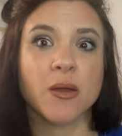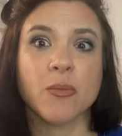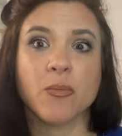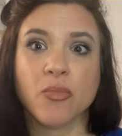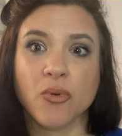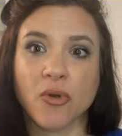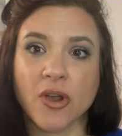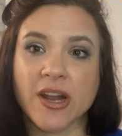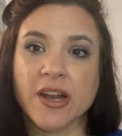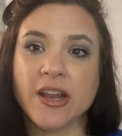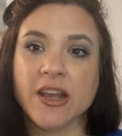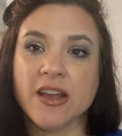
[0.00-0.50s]

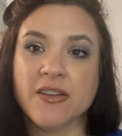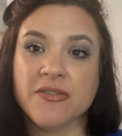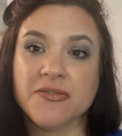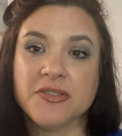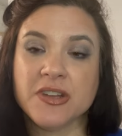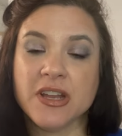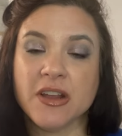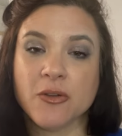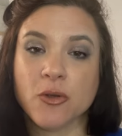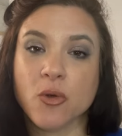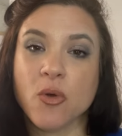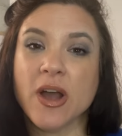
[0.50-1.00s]
Quite a,
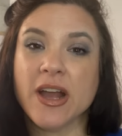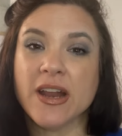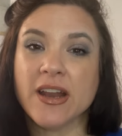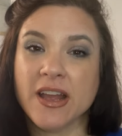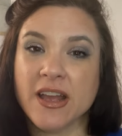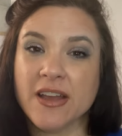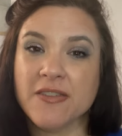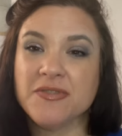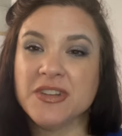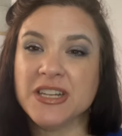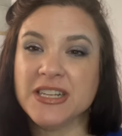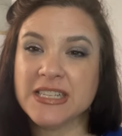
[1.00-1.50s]
quite a
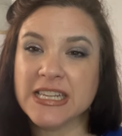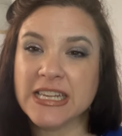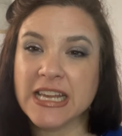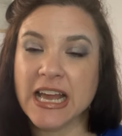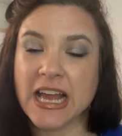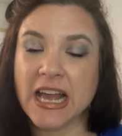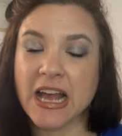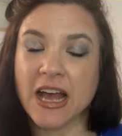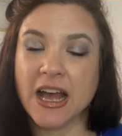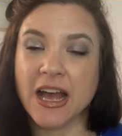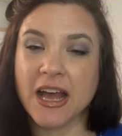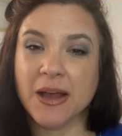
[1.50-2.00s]
hefty
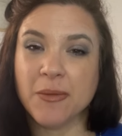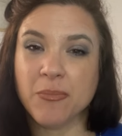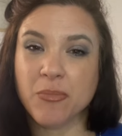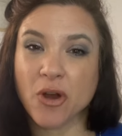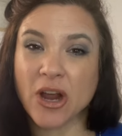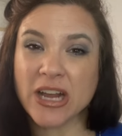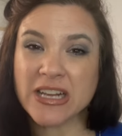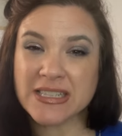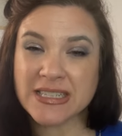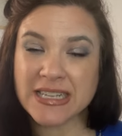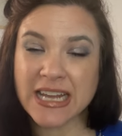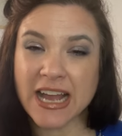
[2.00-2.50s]
uh,
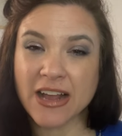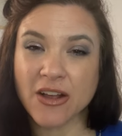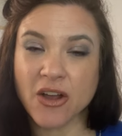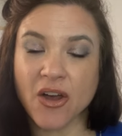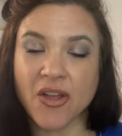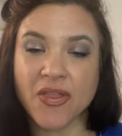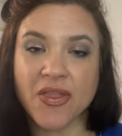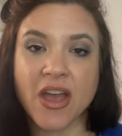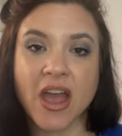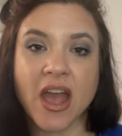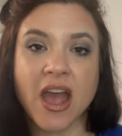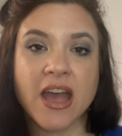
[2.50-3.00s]
price tag
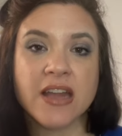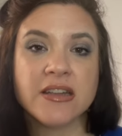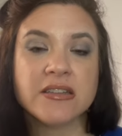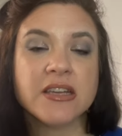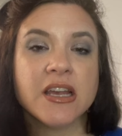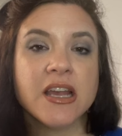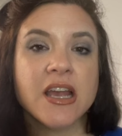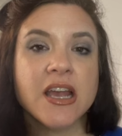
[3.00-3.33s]
on that.